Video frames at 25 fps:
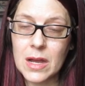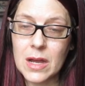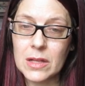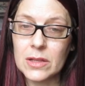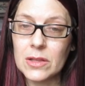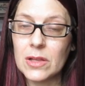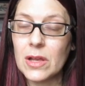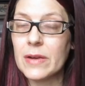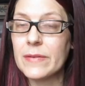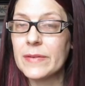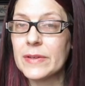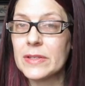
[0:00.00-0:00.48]
A
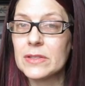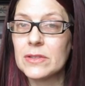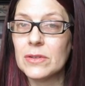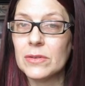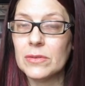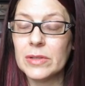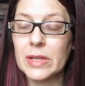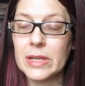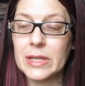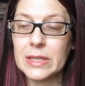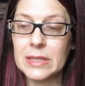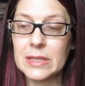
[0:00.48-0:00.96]
lot of us
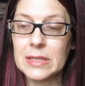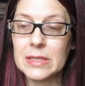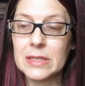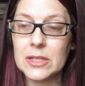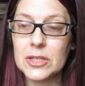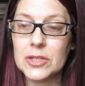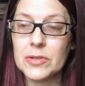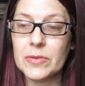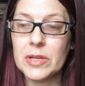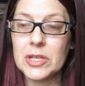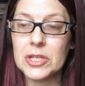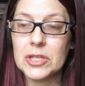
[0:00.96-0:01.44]
don't like the
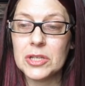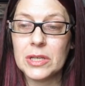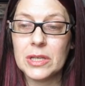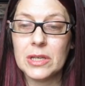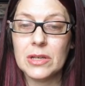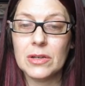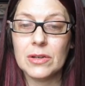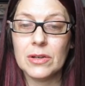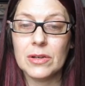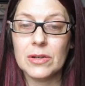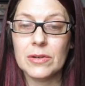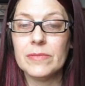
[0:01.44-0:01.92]
situation
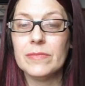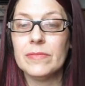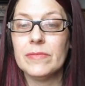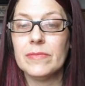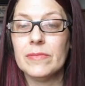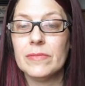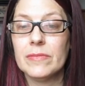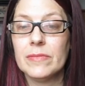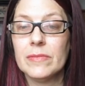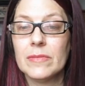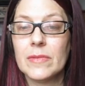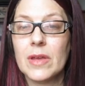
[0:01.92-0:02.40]
here.
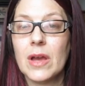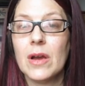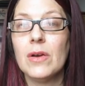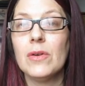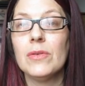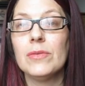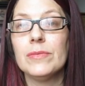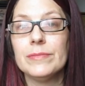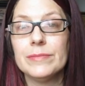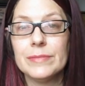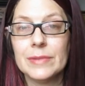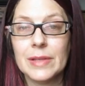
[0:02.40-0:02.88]

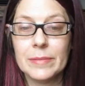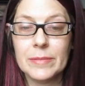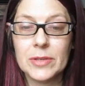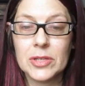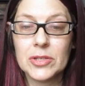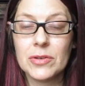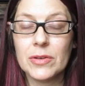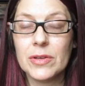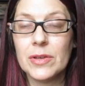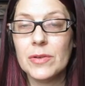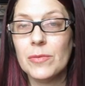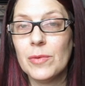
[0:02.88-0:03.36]
Oh, let me
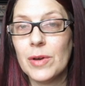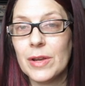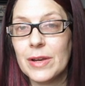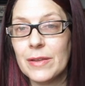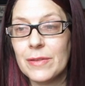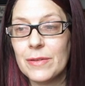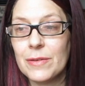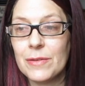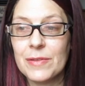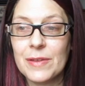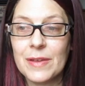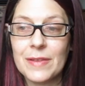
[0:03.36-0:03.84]
show you one
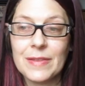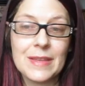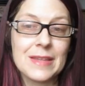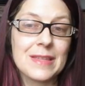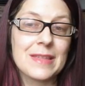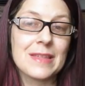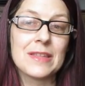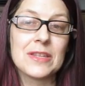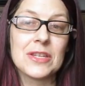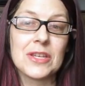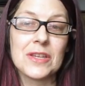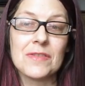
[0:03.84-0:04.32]
other thing.
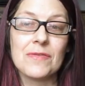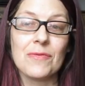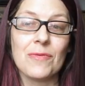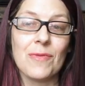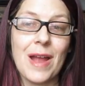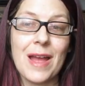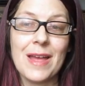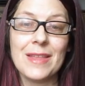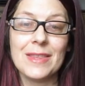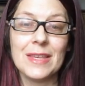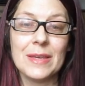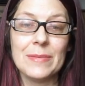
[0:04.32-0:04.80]
This is just
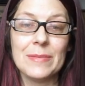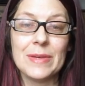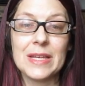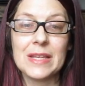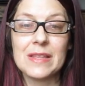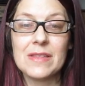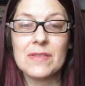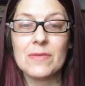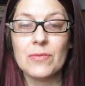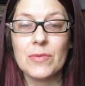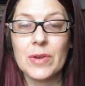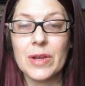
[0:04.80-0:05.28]
random and
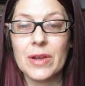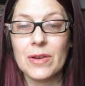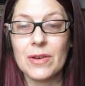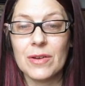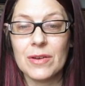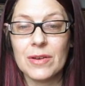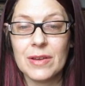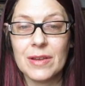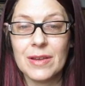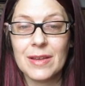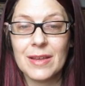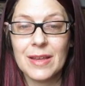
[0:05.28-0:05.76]
it's
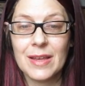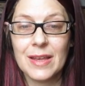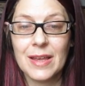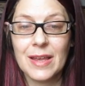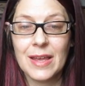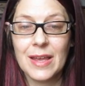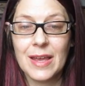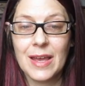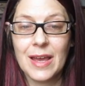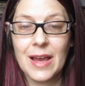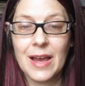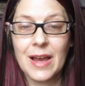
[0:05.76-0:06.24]
weird.
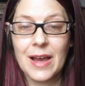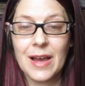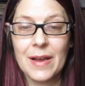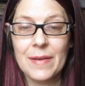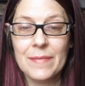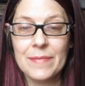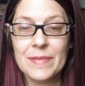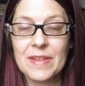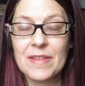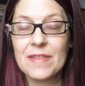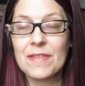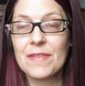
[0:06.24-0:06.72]

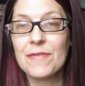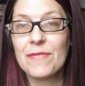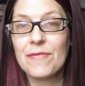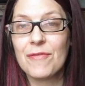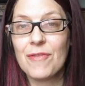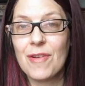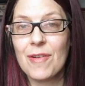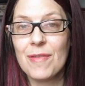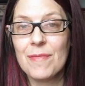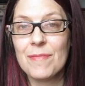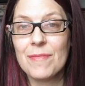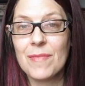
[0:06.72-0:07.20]
Um, this is
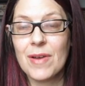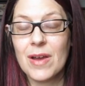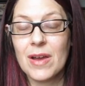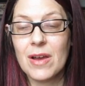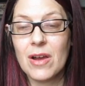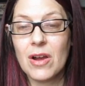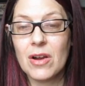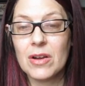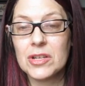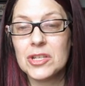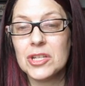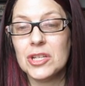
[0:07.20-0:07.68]
from
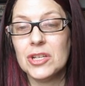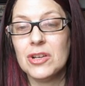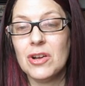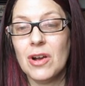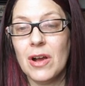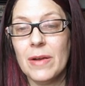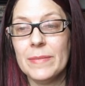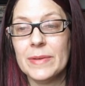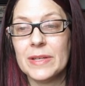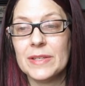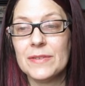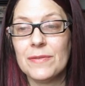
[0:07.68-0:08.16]
uh, Archie
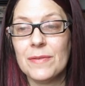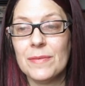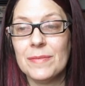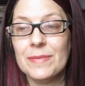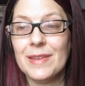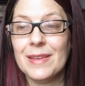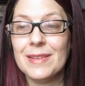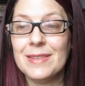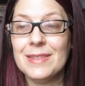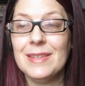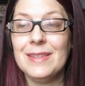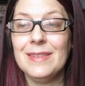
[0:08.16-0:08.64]
Comics
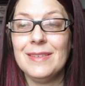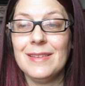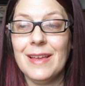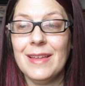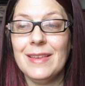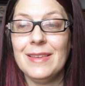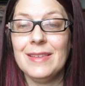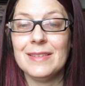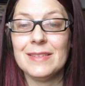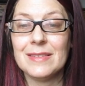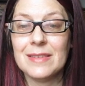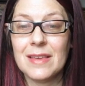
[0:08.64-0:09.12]
from
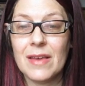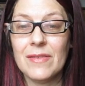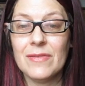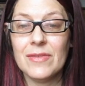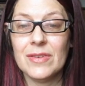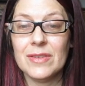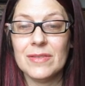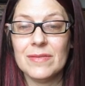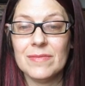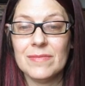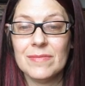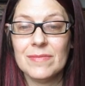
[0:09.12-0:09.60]

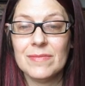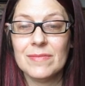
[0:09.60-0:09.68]
1997.